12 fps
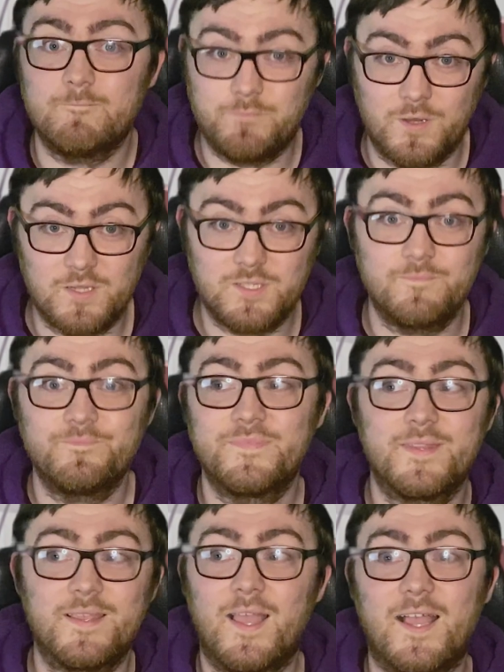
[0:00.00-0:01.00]
But
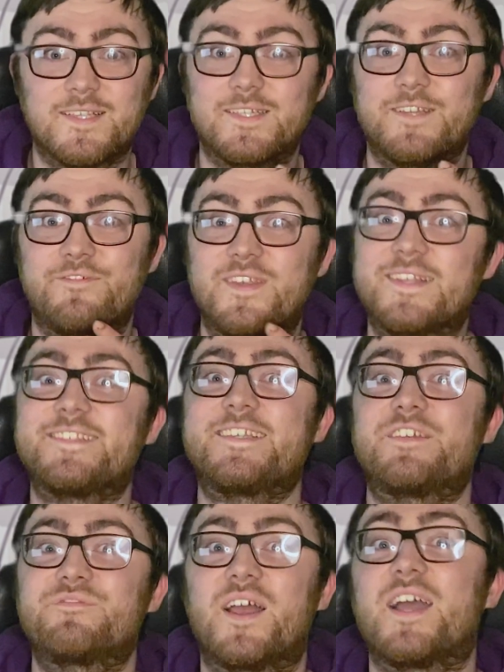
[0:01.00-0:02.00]
as a
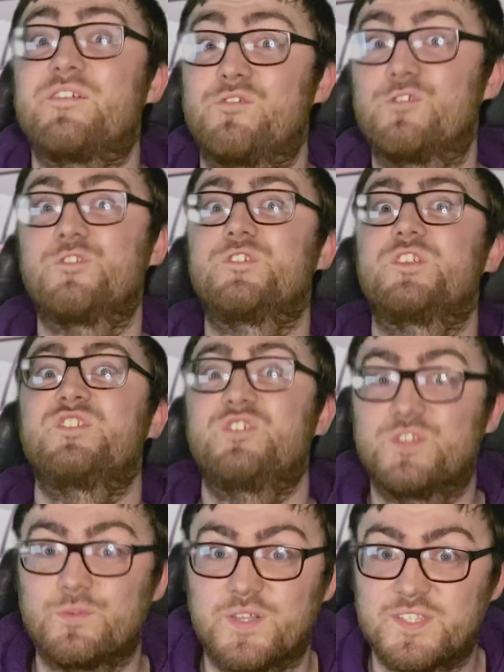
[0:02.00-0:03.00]
fail-safe, I have ordered a new
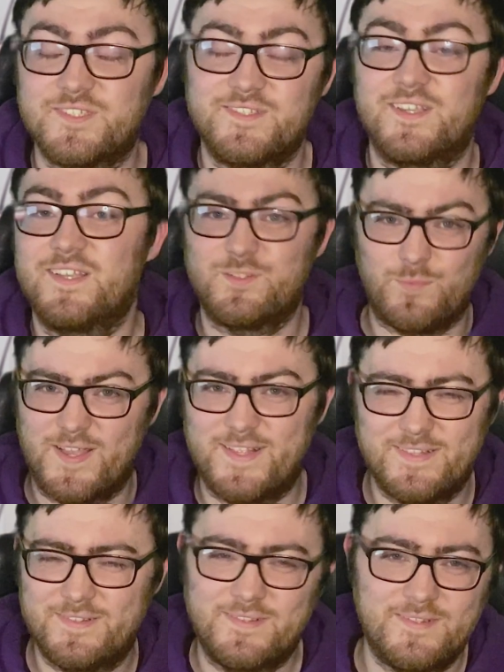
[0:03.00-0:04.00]
switch as
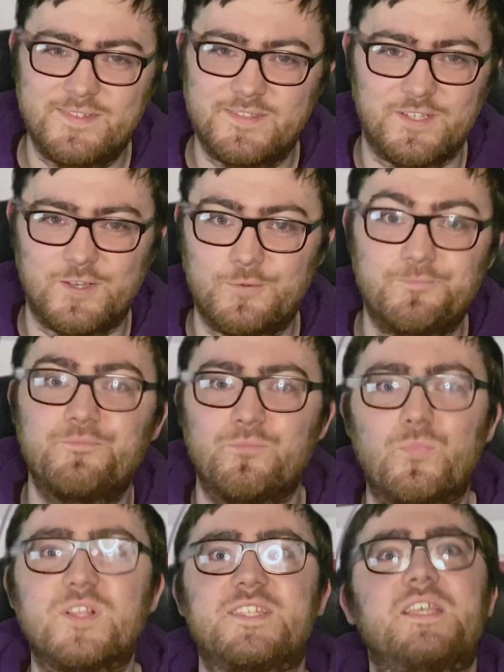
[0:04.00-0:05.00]
well. So
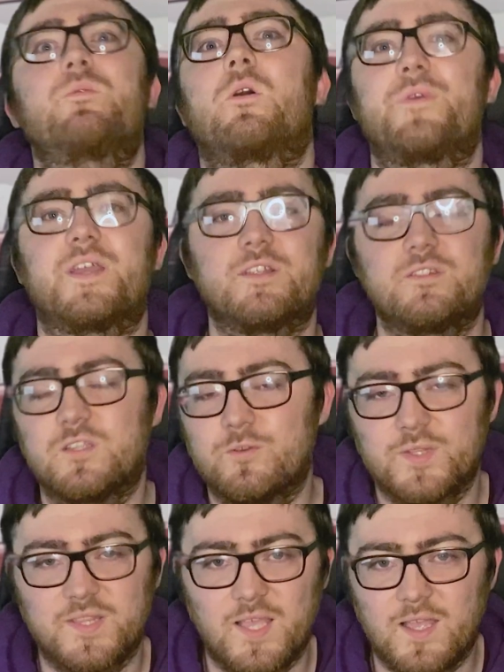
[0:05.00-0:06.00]
we'll see what we can do
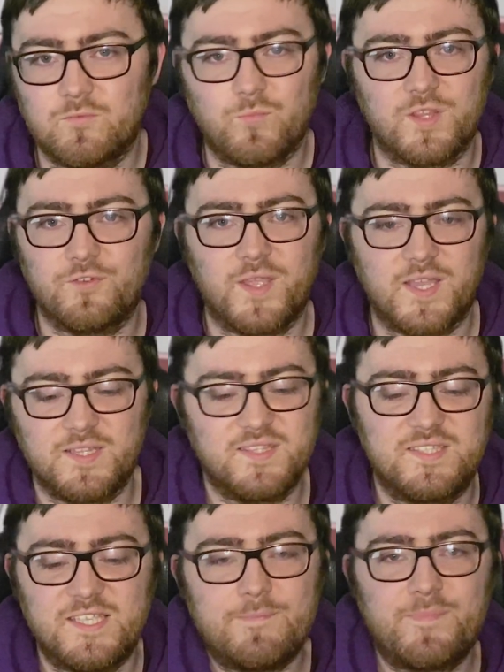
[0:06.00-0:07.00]
with that, whether I can
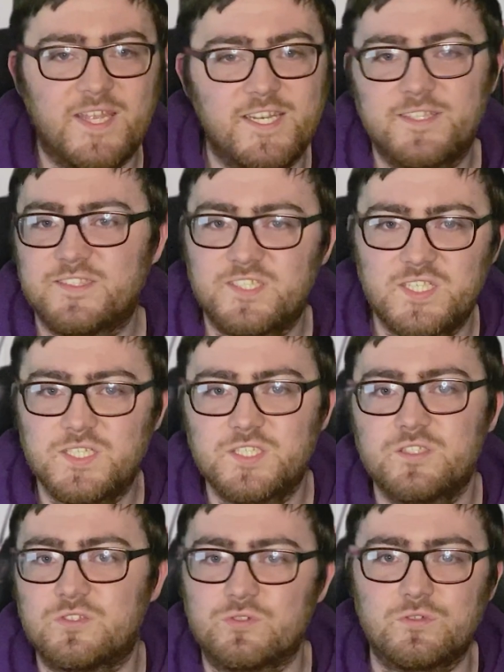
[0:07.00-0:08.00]
depin it and change
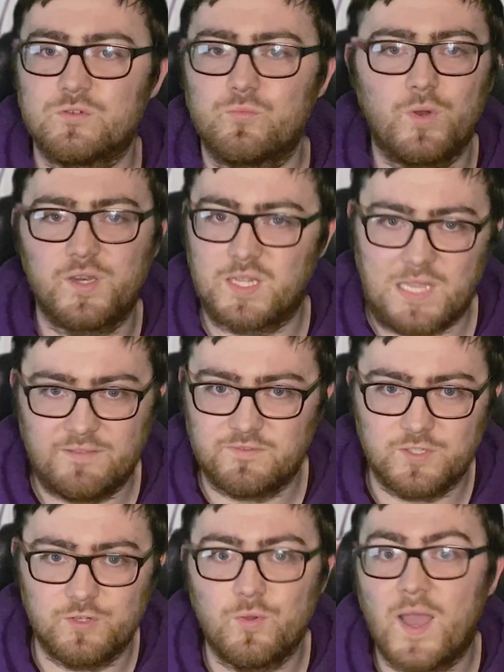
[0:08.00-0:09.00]
it or what I'll have to
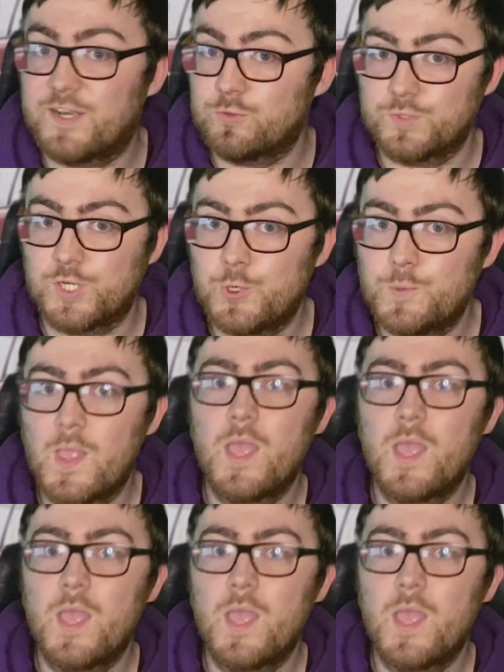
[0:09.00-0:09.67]
do, I don't know.